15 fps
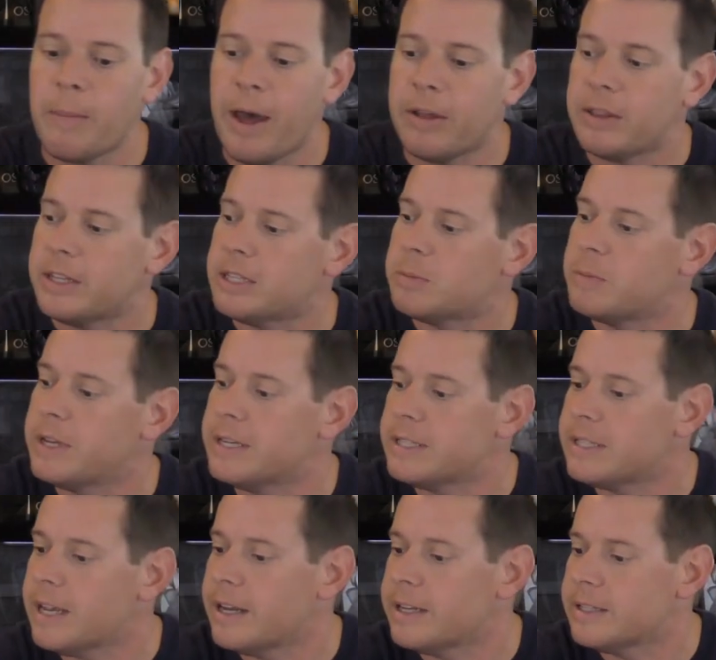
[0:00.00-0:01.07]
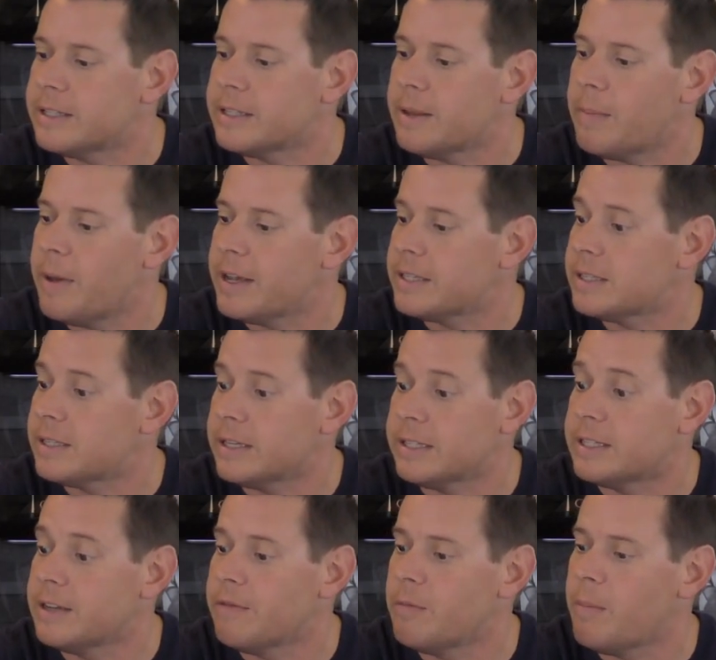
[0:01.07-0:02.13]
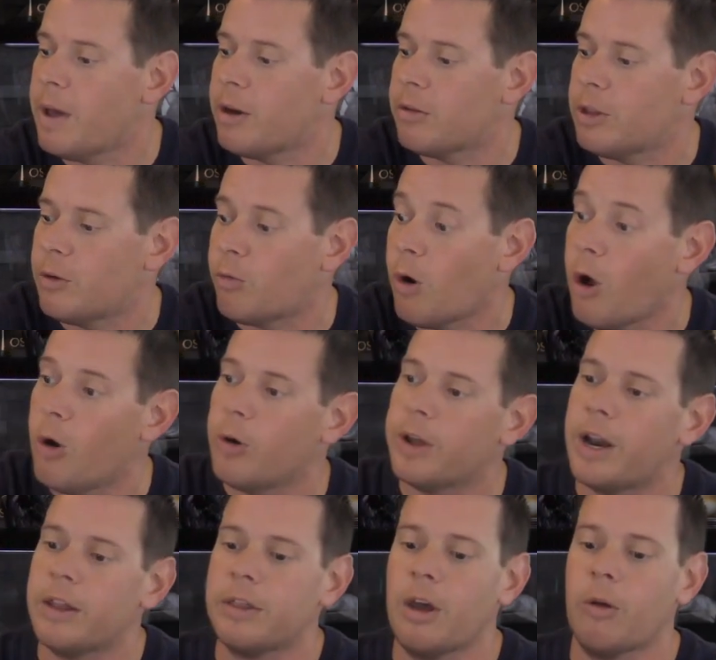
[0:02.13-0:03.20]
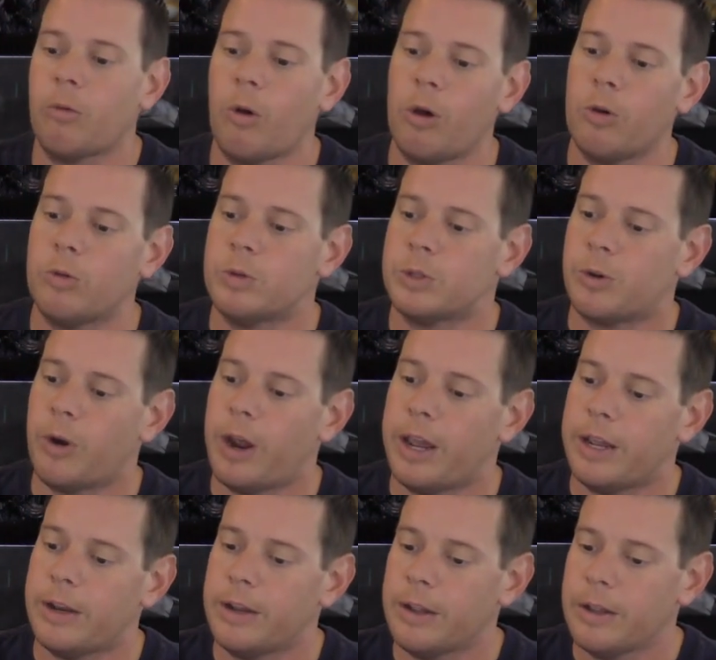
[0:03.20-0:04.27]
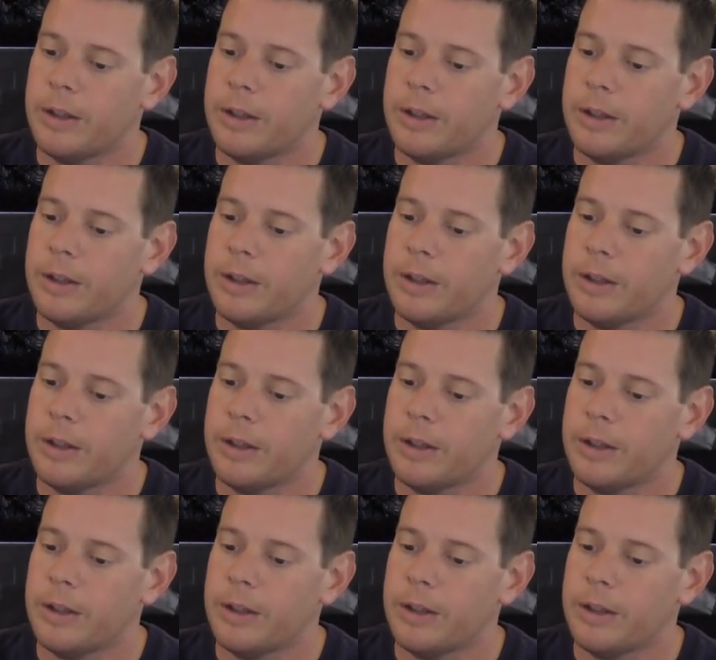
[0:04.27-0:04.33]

about this piece saying it's the best, it's even better than Rogue, and I thought Rogue was great.